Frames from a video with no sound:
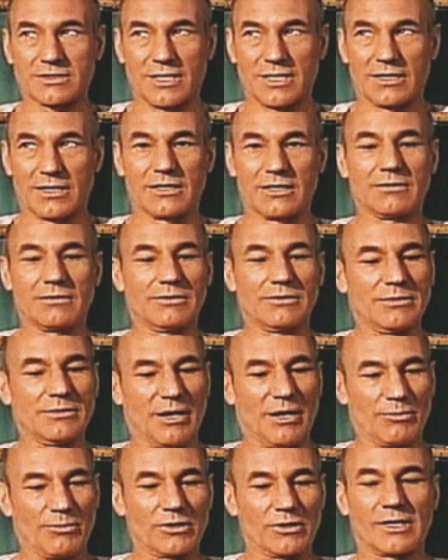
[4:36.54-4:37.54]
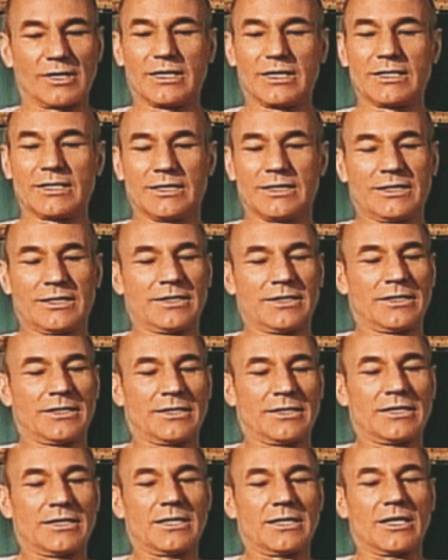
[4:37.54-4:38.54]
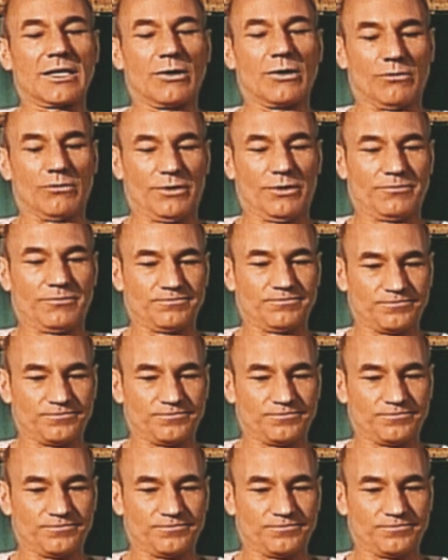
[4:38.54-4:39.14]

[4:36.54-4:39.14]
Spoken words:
vacation time or whatever, where I might get,